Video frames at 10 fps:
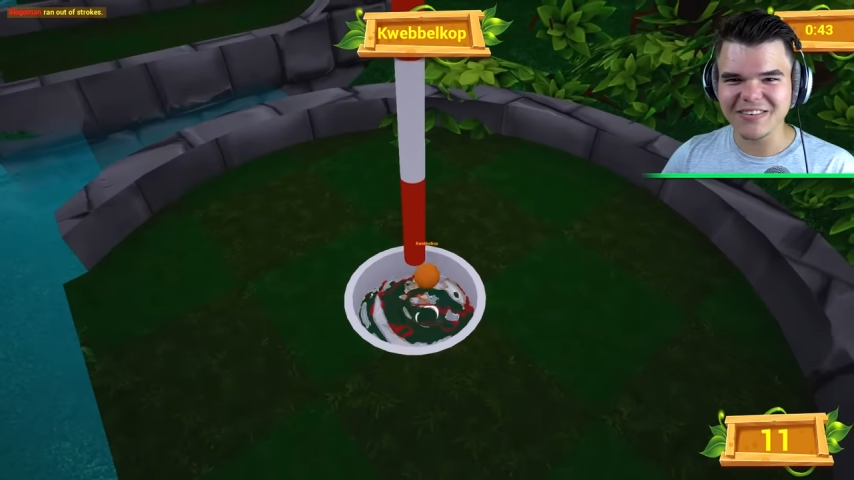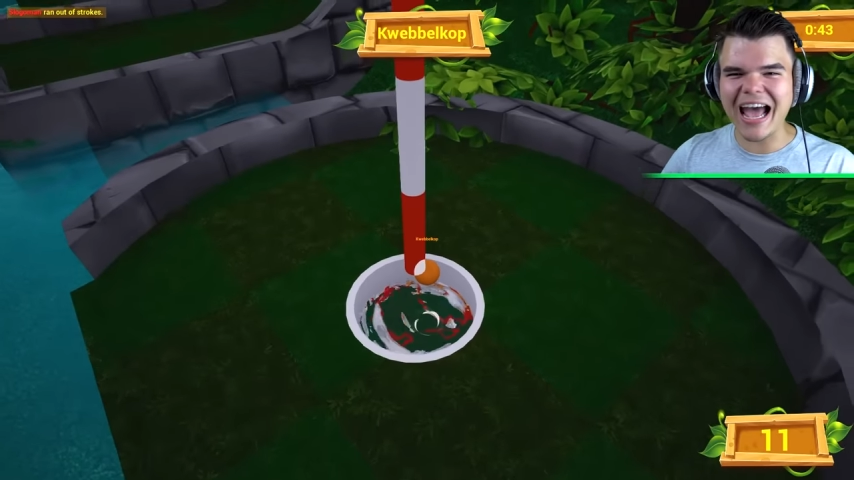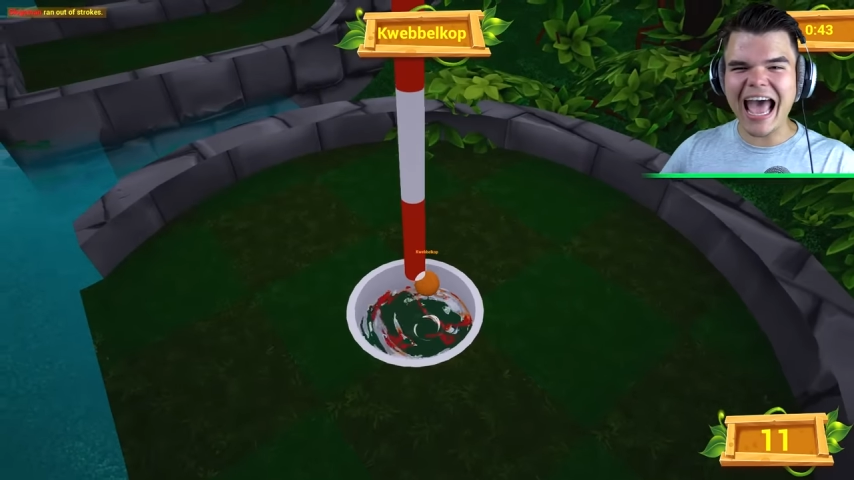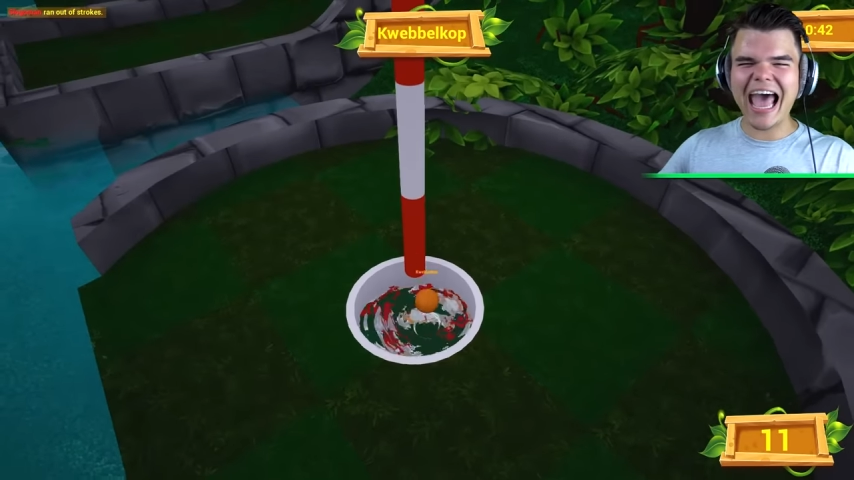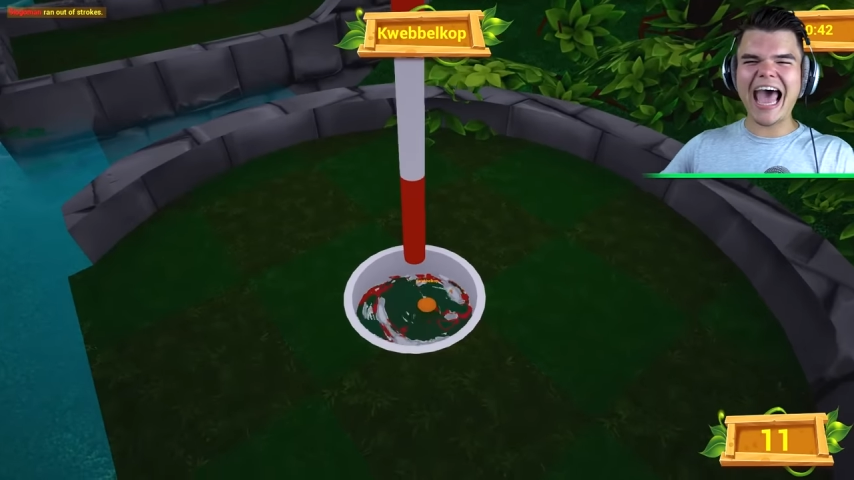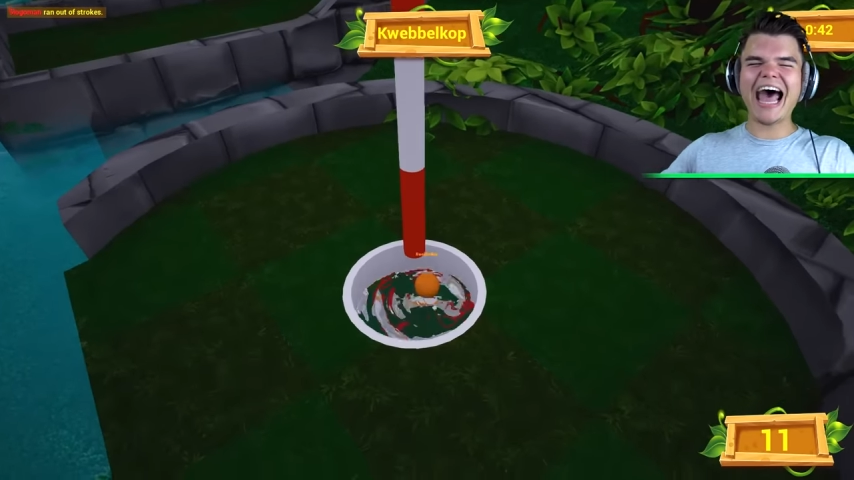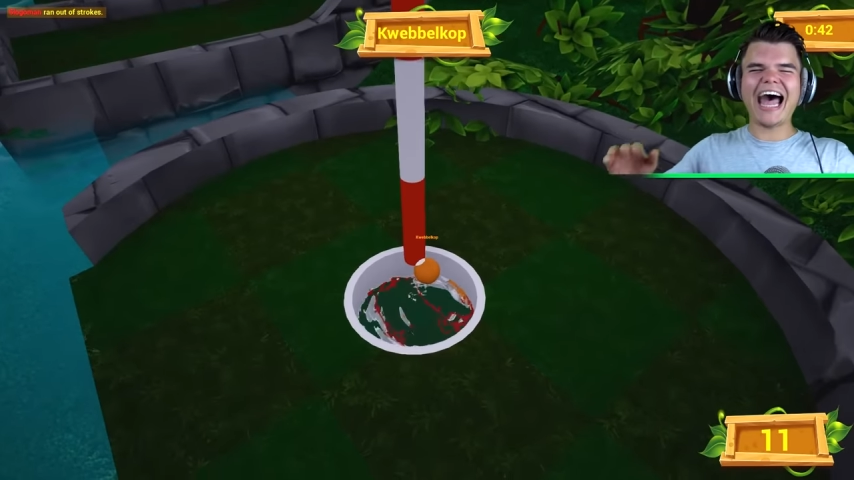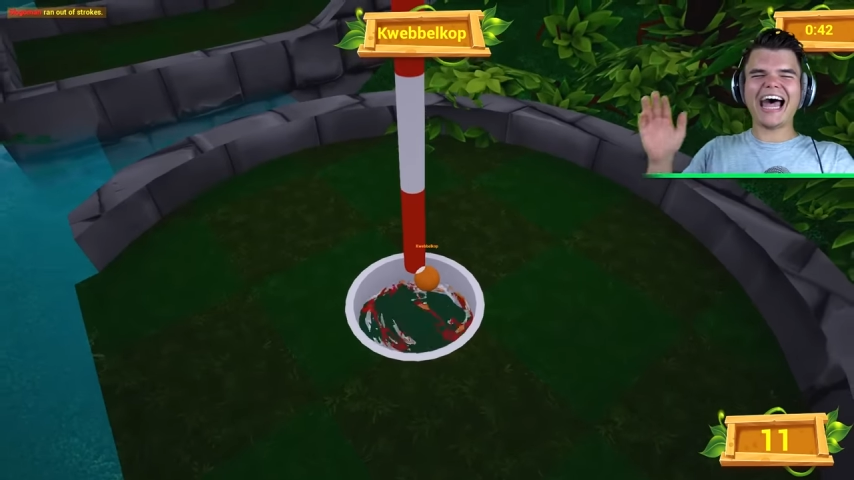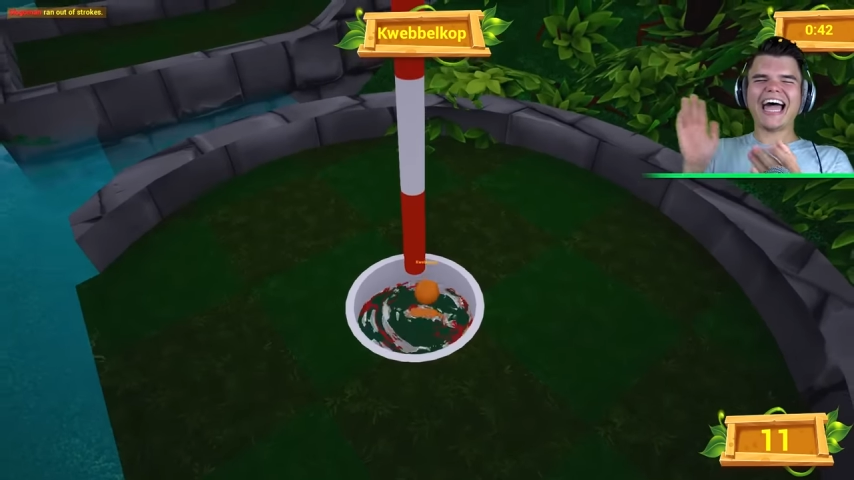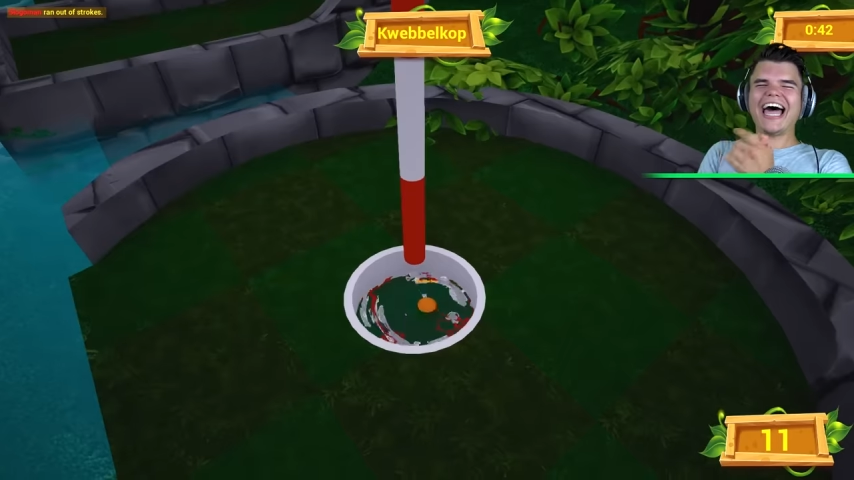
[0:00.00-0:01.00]

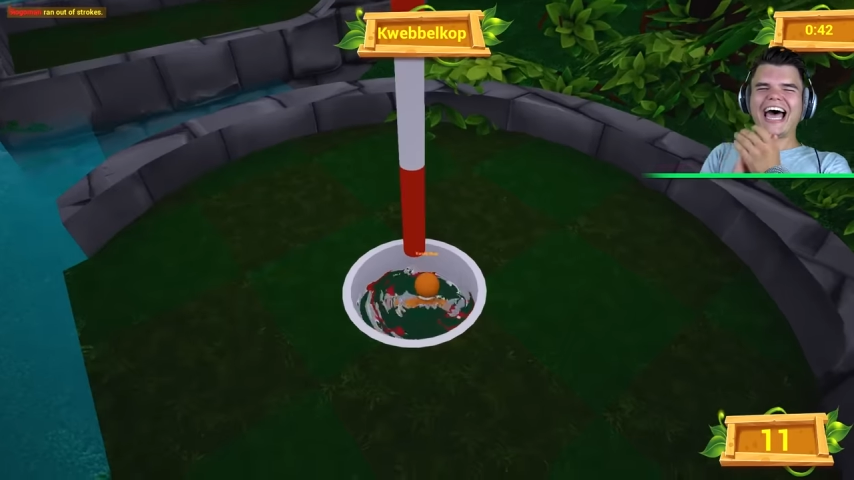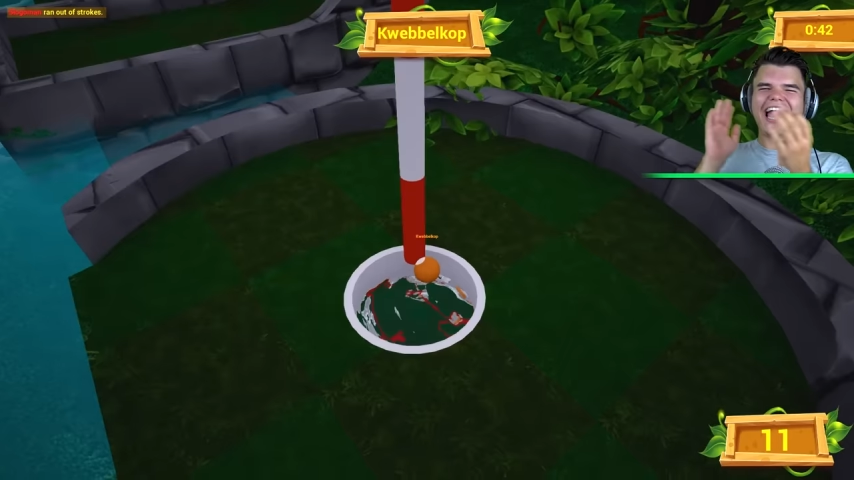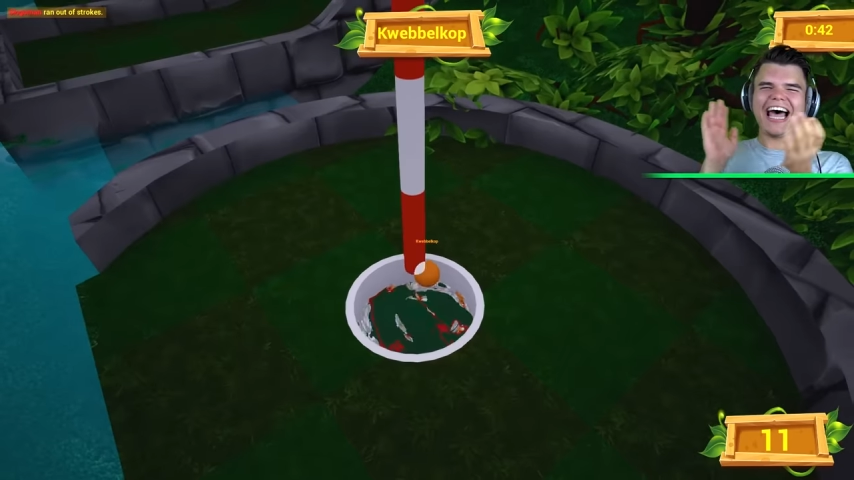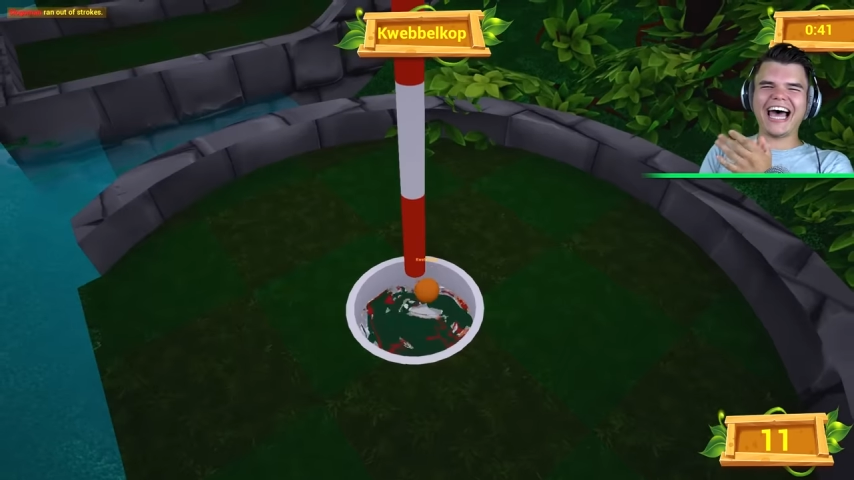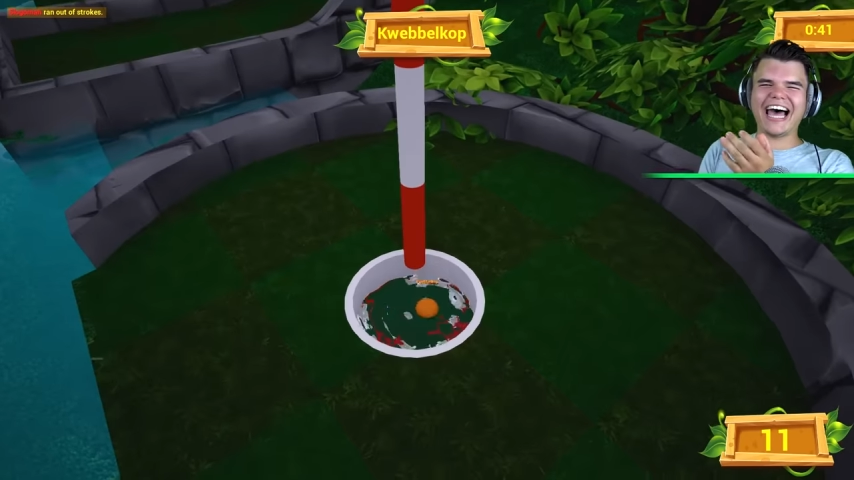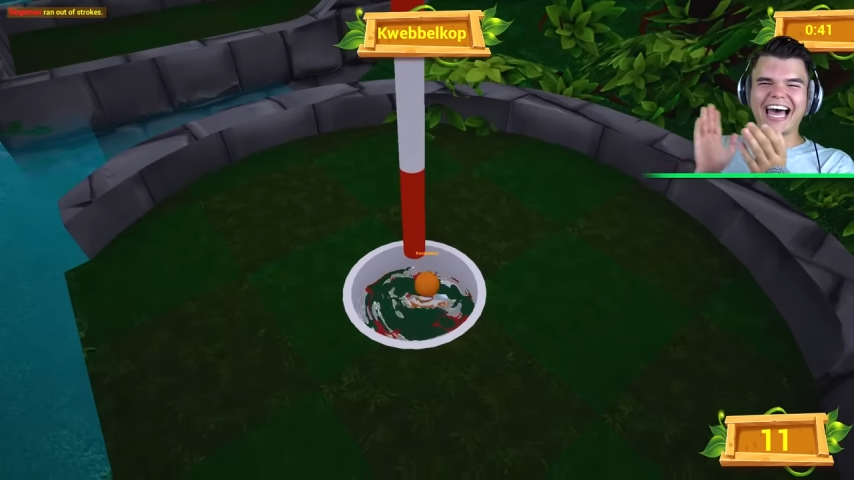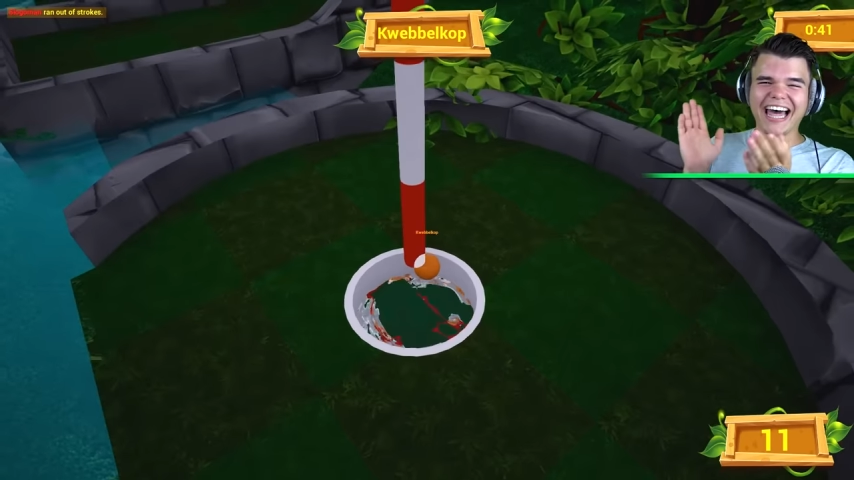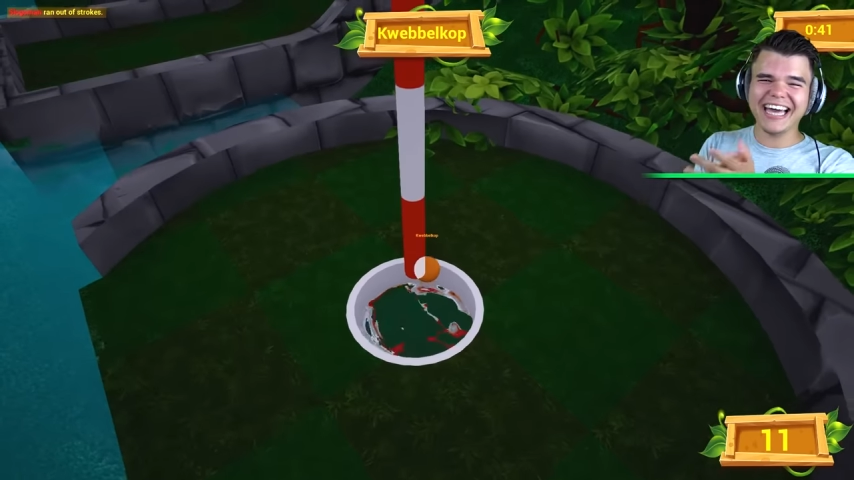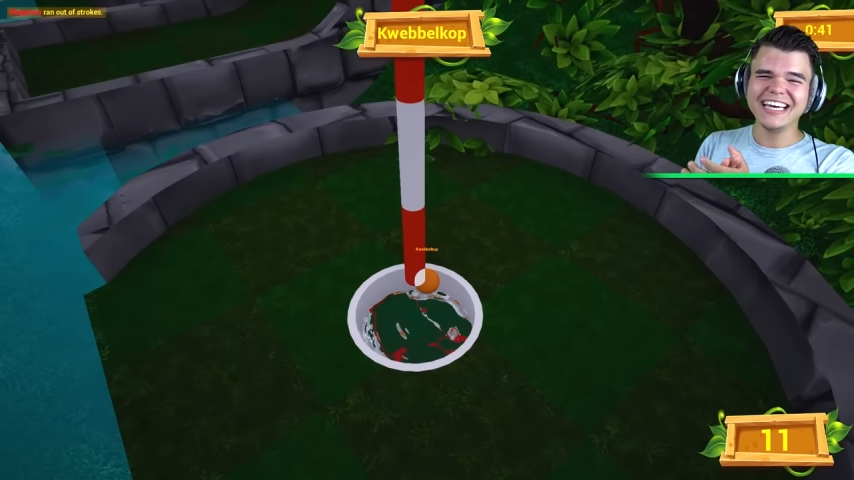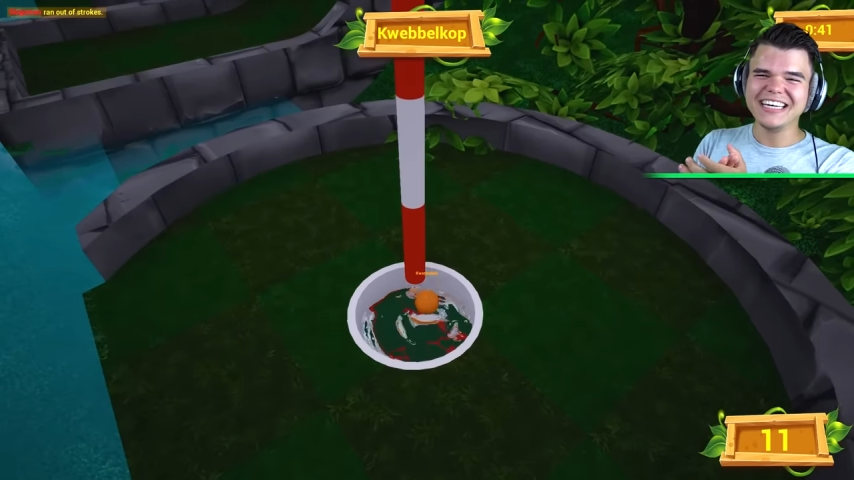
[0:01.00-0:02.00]

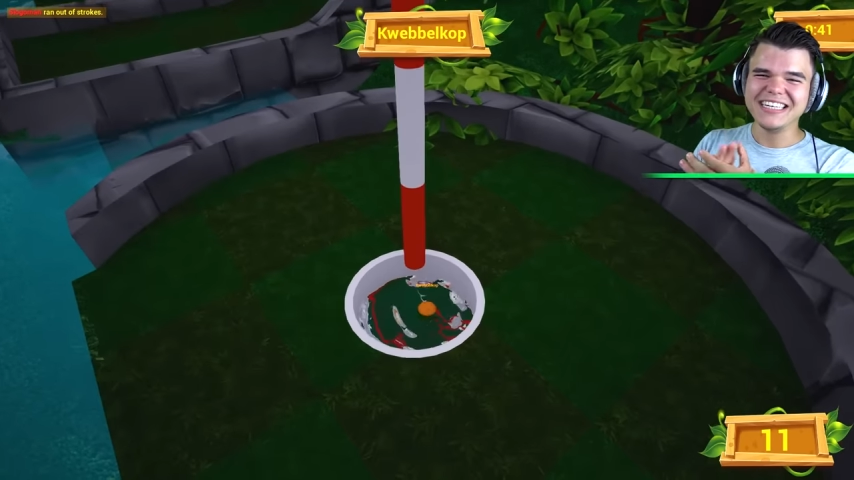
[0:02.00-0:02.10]
I'd be